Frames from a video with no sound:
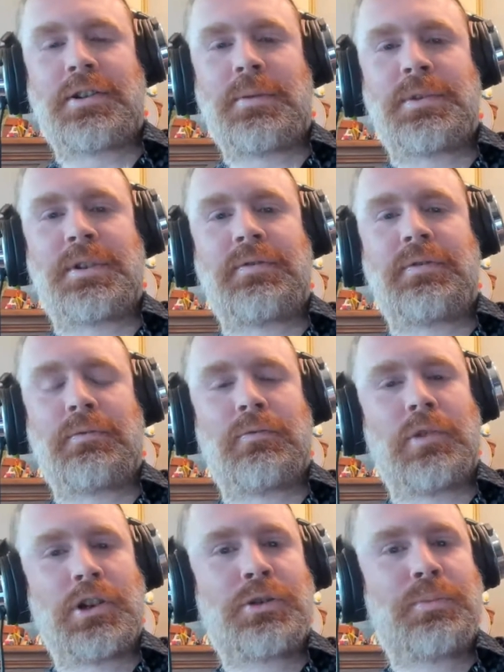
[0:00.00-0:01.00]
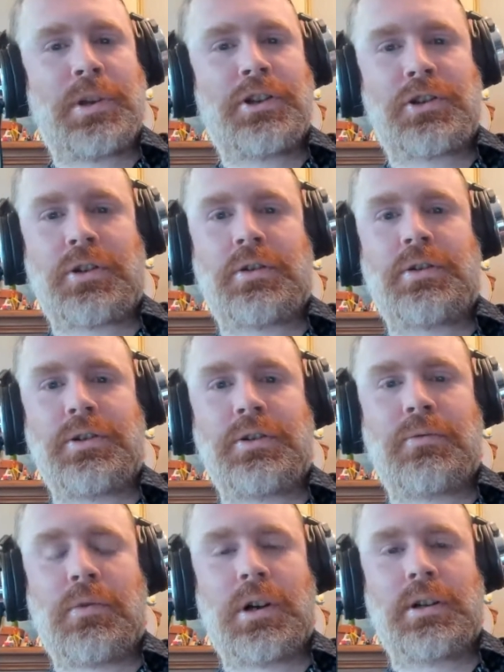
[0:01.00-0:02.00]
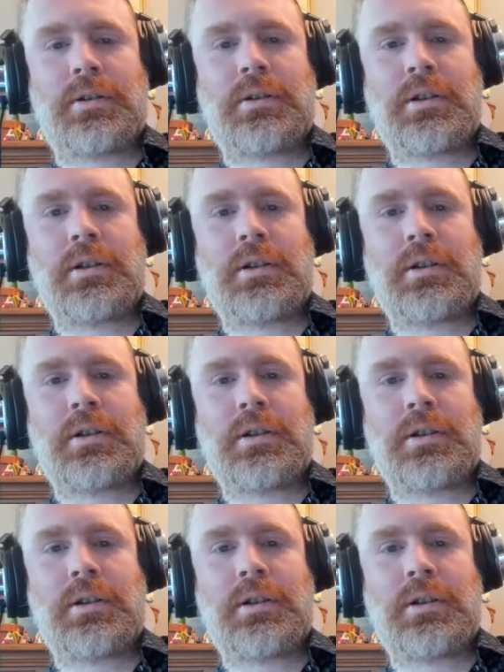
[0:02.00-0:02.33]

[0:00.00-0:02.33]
in terms of which pitcher do you want